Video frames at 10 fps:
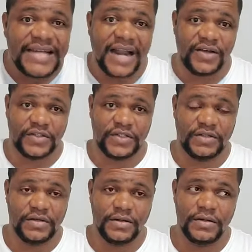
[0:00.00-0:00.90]

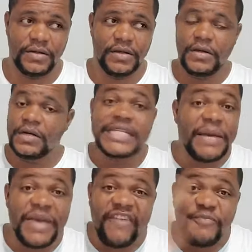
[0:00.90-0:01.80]

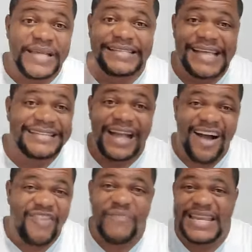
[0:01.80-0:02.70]
WFP says the
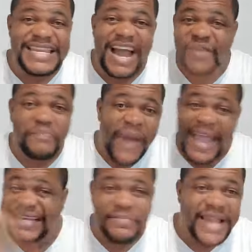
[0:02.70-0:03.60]
government never
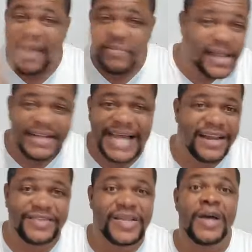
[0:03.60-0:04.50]
paid them $9 million
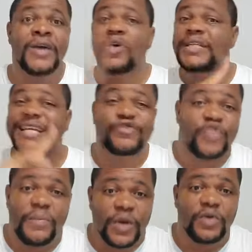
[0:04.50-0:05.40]
to
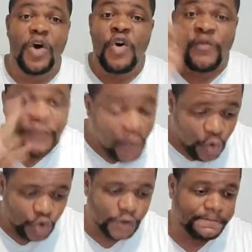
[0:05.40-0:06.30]
distribute food.